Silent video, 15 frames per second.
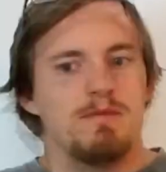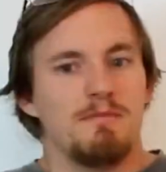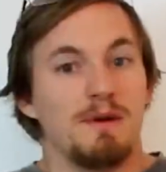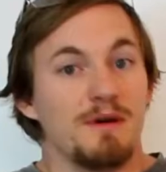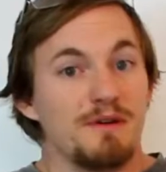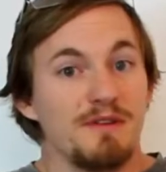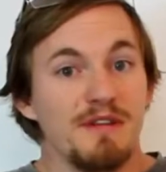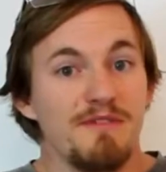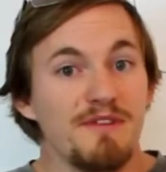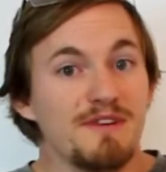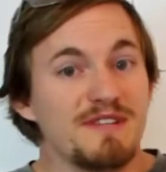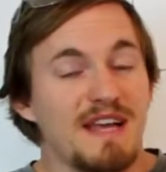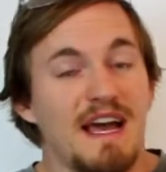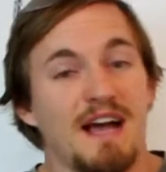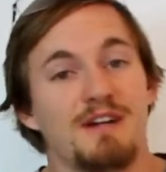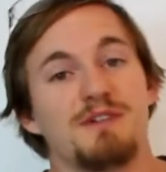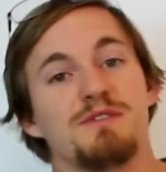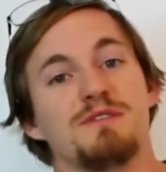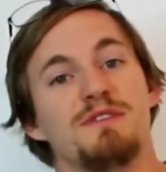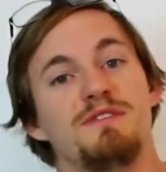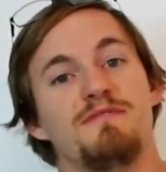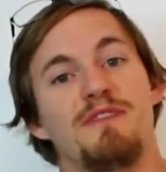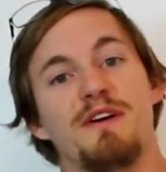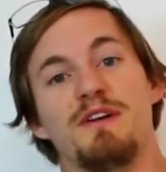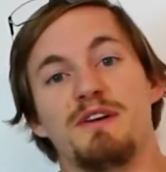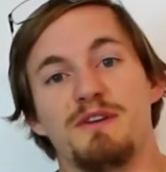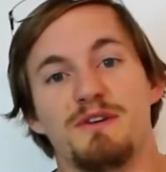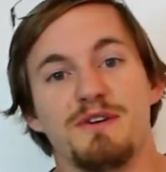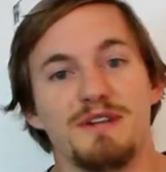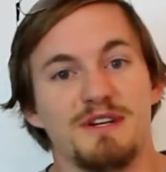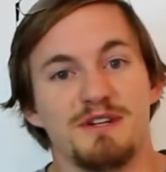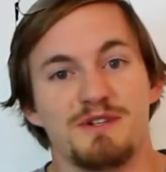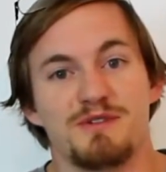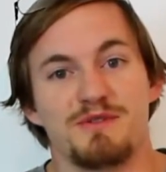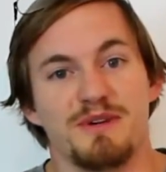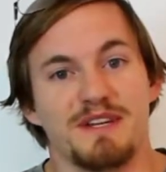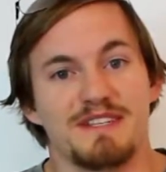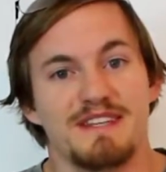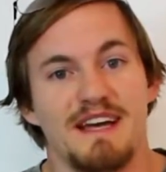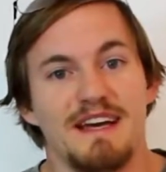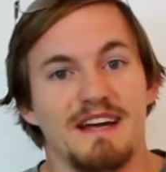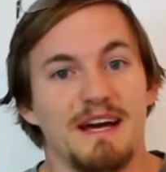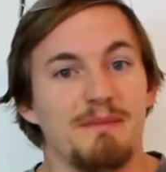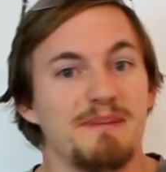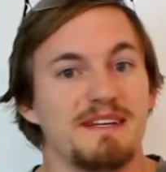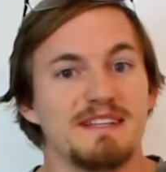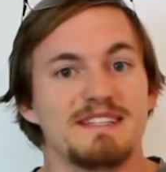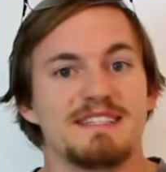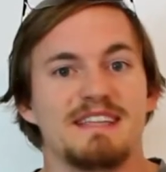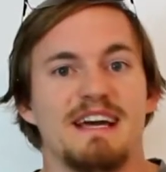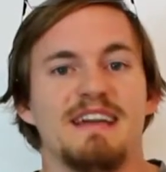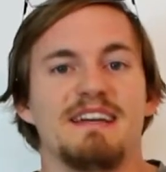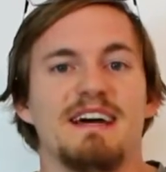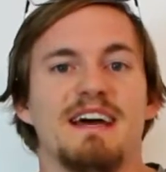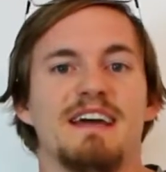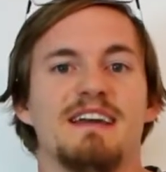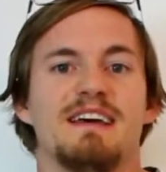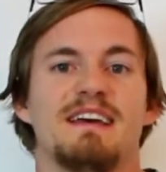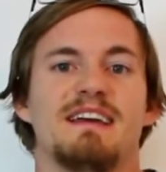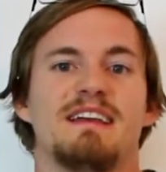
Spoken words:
your liver is actually very good at destroying cyanide because cyanide